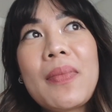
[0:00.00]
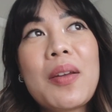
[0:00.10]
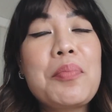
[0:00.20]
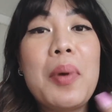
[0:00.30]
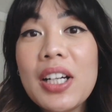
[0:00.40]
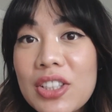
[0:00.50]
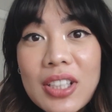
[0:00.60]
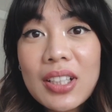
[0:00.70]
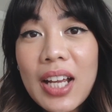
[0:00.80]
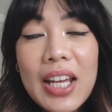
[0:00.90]
much
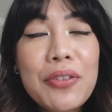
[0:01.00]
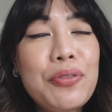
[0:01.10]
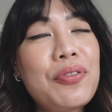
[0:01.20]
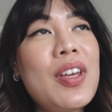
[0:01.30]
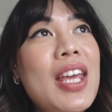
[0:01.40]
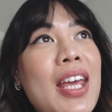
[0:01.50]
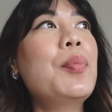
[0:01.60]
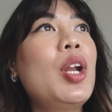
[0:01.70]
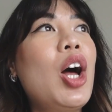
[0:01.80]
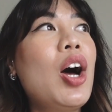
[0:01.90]
in life,
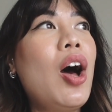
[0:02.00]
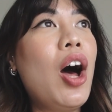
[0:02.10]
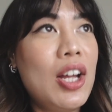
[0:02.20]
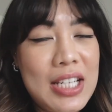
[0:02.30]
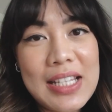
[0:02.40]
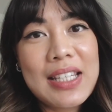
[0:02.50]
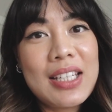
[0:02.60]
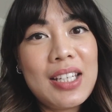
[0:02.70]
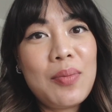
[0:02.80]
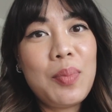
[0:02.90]
but
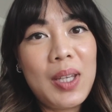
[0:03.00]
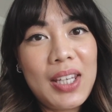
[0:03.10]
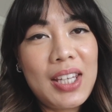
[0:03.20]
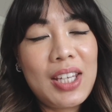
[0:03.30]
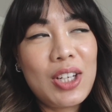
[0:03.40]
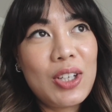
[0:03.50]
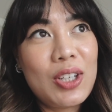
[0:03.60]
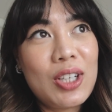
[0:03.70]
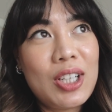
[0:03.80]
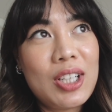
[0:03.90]
honestly, being
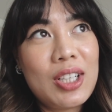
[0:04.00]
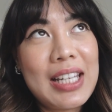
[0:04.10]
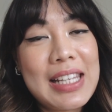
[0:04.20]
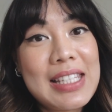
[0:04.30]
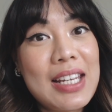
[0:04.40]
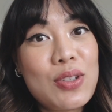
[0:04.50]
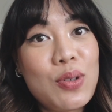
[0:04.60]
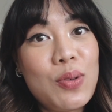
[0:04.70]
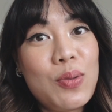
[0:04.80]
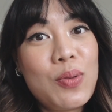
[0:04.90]
here, it's day
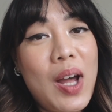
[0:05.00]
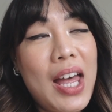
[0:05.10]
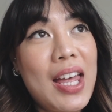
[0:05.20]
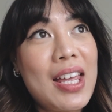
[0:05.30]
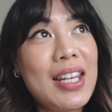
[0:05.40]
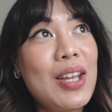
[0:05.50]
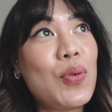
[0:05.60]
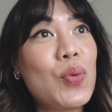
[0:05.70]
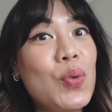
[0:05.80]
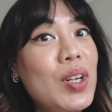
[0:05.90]
2 and it
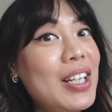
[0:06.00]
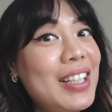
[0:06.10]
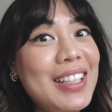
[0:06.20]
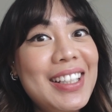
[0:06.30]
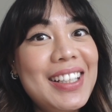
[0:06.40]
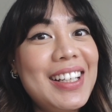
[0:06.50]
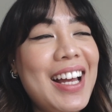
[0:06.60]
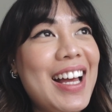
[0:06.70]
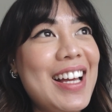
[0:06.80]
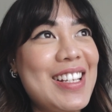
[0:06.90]
really
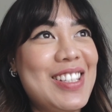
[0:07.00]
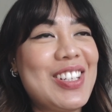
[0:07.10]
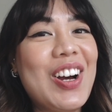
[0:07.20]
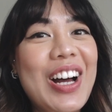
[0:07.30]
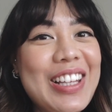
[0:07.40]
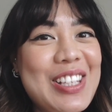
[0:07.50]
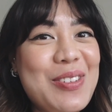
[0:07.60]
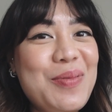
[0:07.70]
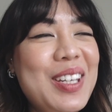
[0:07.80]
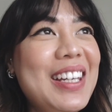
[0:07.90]
has got to
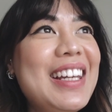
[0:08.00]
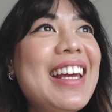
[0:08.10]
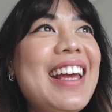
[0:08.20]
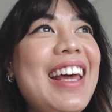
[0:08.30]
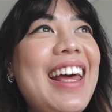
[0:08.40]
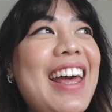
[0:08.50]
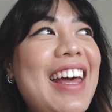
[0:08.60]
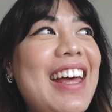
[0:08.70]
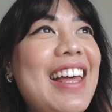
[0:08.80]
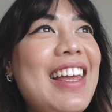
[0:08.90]
me
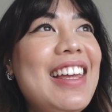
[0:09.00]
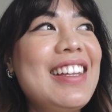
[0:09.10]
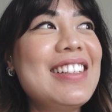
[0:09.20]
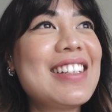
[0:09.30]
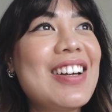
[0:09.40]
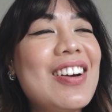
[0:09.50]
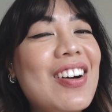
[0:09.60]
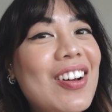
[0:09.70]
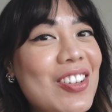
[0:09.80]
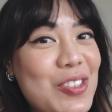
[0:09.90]
and
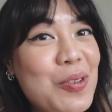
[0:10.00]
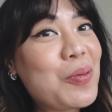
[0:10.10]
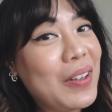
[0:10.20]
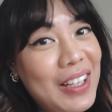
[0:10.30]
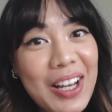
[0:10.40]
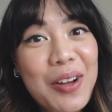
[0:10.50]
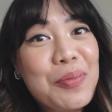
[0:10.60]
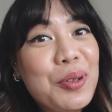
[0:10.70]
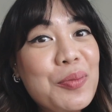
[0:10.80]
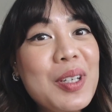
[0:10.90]
also really
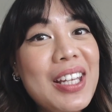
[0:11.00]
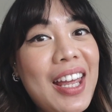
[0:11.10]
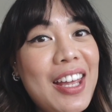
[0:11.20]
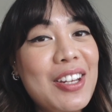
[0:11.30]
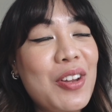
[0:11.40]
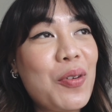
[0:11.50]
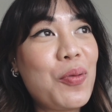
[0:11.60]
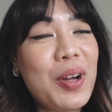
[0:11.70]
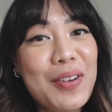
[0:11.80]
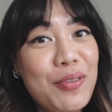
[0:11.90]
humbled me and
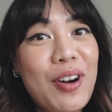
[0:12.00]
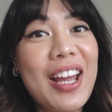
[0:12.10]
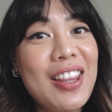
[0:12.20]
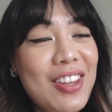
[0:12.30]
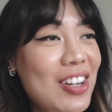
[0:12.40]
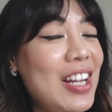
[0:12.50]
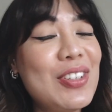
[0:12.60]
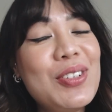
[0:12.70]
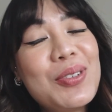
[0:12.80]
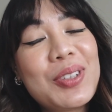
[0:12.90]
whatever I thought I
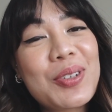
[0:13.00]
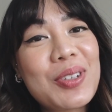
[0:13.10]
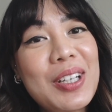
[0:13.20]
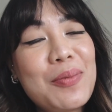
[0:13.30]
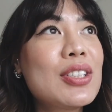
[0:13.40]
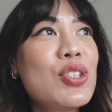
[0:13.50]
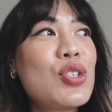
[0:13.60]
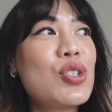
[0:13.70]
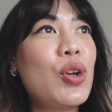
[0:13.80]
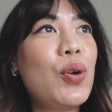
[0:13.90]
knew in Korean.
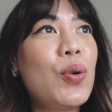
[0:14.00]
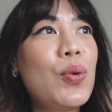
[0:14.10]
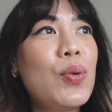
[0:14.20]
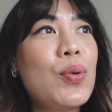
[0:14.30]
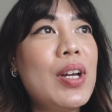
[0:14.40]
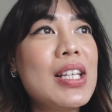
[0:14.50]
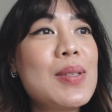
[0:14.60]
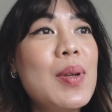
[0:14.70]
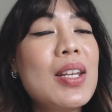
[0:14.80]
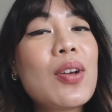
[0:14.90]
So it's
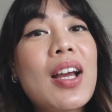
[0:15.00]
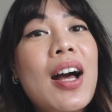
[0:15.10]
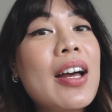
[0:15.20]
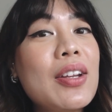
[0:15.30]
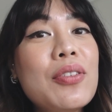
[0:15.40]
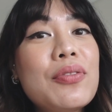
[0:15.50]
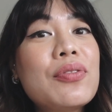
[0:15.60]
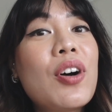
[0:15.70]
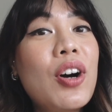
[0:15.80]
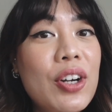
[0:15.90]
been kind
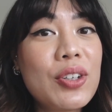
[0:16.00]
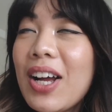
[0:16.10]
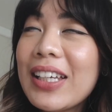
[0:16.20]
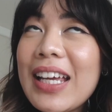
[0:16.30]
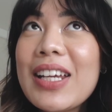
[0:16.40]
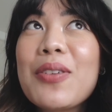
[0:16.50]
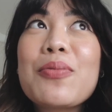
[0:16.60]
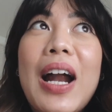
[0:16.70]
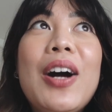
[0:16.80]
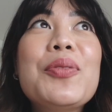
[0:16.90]
of hard, not getting
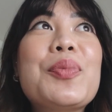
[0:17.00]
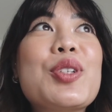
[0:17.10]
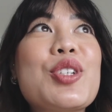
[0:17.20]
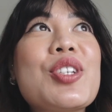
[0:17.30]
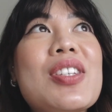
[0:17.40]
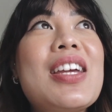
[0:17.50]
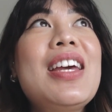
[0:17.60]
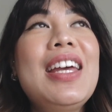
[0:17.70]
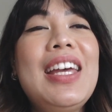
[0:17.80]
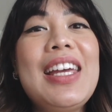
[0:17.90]
around, but just
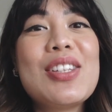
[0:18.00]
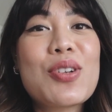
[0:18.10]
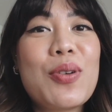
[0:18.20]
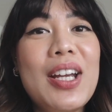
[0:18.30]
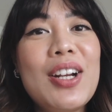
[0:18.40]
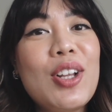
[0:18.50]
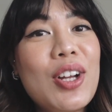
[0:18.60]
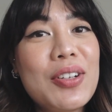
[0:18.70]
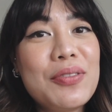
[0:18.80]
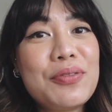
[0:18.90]
it's created a
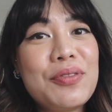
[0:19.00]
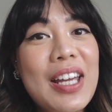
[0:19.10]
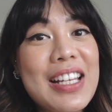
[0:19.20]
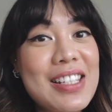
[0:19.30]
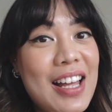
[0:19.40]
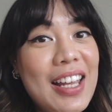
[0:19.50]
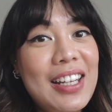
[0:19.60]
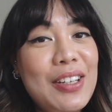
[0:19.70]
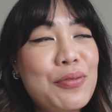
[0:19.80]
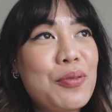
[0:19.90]
lot of
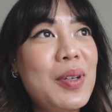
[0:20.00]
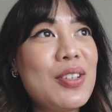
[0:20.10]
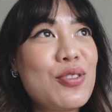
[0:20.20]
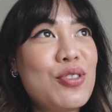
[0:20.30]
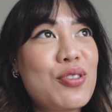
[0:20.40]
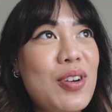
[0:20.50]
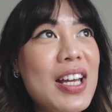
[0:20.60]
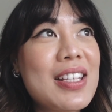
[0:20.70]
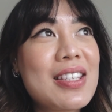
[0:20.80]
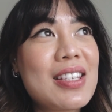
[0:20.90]
anxiety for me and
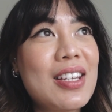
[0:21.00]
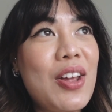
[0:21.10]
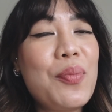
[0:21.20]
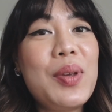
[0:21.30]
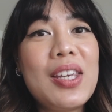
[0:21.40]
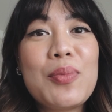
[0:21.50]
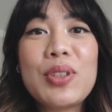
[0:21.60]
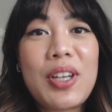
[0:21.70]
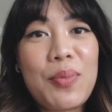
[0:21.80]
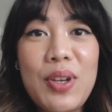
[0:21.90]
stress, not being able
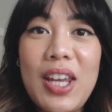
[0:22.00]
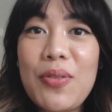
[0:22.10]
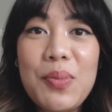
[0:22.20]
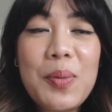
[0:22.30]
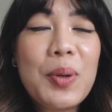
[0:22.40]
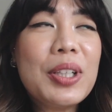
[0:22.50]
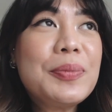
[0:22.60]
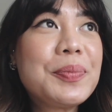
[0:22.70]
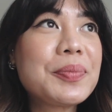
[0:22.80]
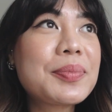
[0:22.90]
to communicate with
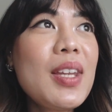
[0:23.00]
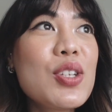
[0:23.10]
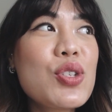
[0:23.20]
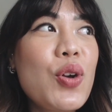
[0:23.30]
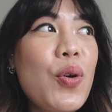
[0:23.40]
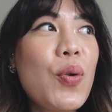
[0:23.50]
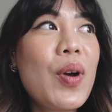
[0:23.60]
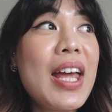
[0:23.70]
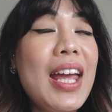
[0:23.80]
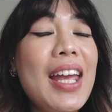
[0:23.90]
people. So
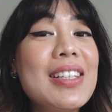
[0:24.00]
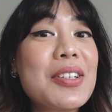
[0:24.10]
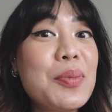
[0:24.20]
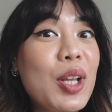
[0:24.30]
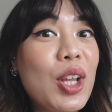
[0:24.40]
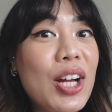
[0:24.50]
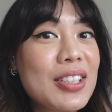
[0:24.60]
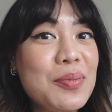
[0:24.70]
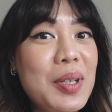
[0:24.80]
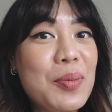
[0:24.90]
it took me a
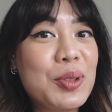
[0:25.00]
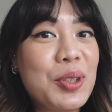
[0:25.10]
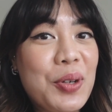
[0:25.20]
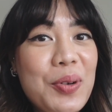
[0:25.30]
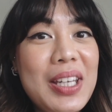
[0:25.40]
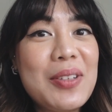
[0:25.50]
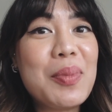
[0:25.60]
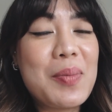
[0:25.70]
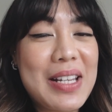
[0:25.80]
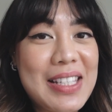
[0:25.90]
lot to be able to go eat
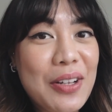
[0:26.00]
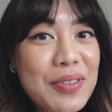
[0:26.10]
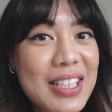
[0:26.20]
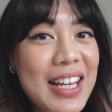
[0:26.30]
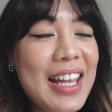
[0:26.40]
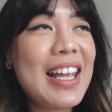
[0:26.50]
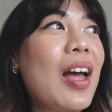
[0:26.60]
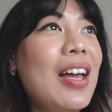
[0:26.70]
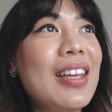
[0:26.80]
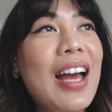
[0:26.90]
by myself today.
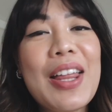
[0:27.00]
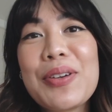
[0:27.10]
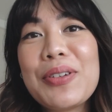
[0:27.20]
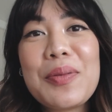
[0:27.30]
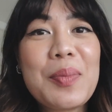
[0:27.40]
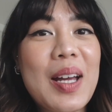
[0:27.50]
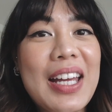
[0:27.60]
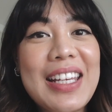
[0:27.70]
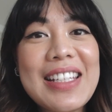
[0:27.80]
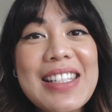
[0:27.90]
I gathered
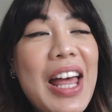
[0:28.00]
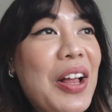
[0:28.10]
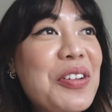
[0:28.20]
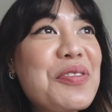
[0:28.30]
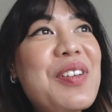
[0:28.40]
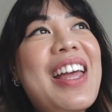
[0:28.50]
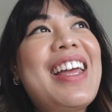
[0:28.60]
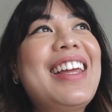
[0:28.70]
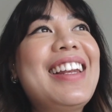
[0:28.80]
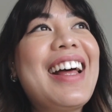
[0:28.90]
myself
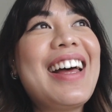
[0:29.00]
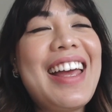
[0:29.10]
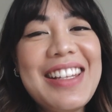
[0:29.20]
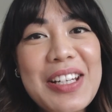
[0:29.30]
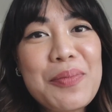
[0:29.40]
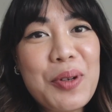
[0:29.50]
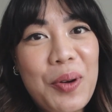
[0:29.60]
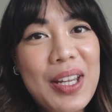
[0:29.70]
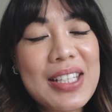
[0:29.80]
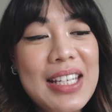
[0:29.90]
and I ended up
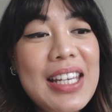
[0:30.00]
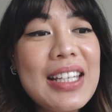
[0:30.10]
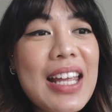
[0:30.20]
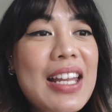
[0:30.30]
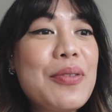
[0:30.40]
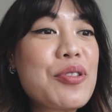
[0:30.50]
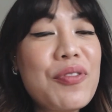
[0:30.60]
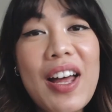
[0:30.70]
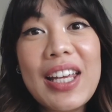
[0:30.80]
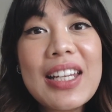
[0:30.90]
going to eat and it was
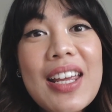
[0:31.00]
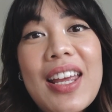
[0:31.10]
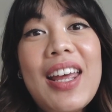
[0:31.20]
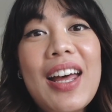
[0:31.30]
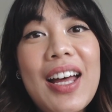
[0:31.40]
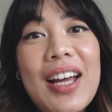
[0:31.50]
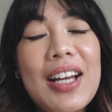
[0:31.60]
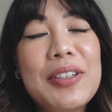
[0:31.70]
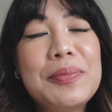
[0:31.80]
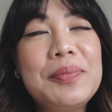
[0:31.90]
fine.
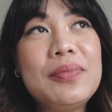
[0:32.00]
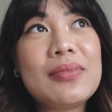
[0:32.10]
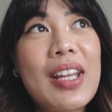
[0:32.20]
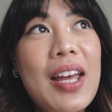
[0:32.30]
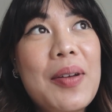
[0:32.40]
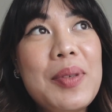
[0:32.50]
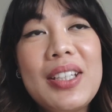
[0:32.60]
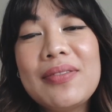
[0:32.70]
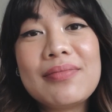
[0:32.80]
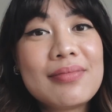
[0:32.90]
I
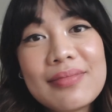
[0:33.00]
mean,